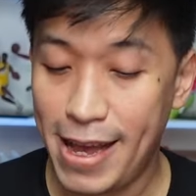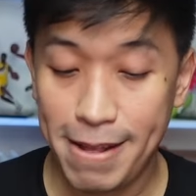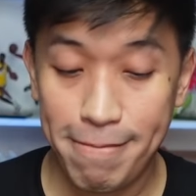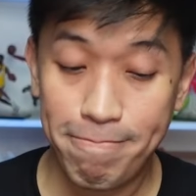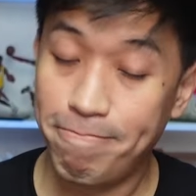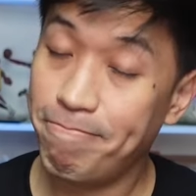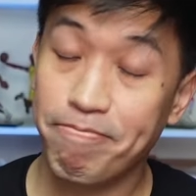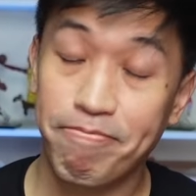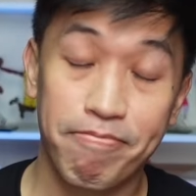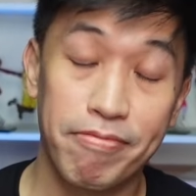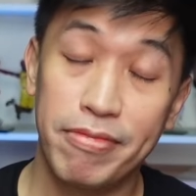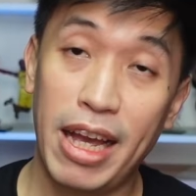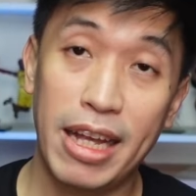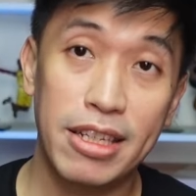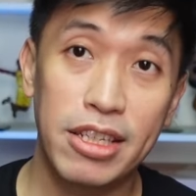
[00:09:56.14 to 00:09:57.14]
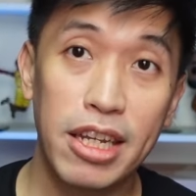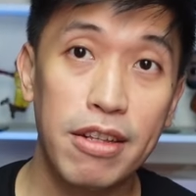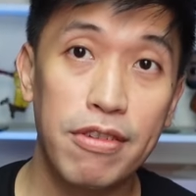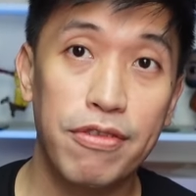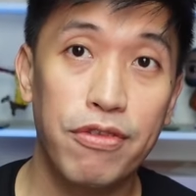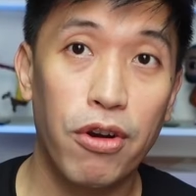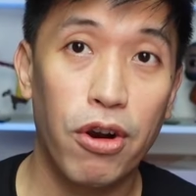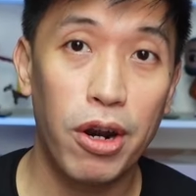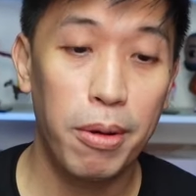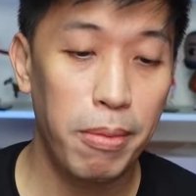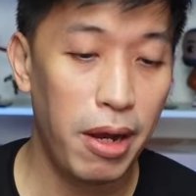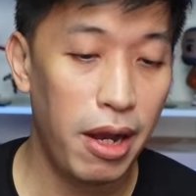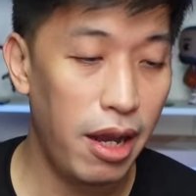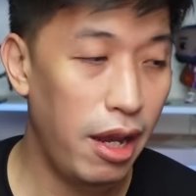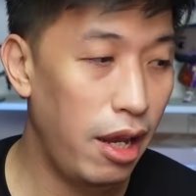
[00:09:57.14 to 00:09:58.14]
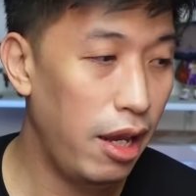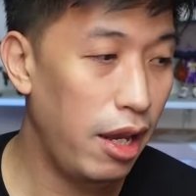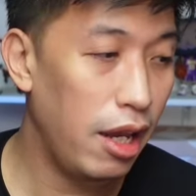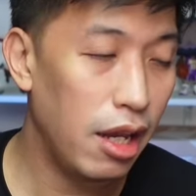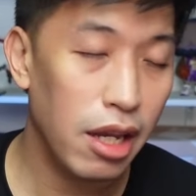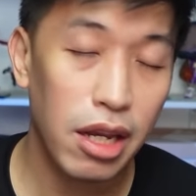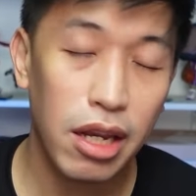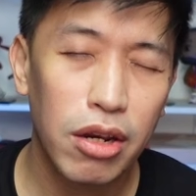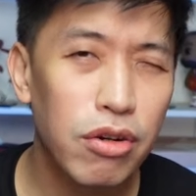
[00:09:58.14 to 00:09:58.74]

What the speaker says: And that's it for my